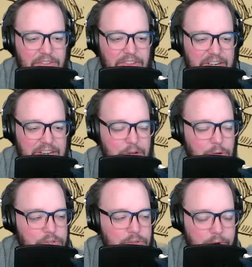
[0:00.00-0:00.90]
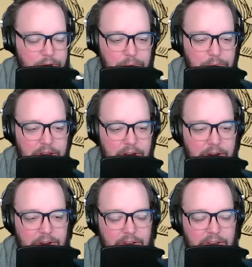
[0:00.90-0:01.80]
You see an eagle soaring through the
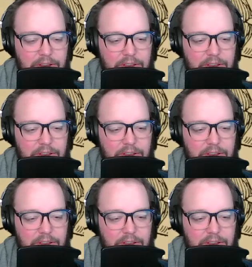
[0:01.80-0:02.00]
air,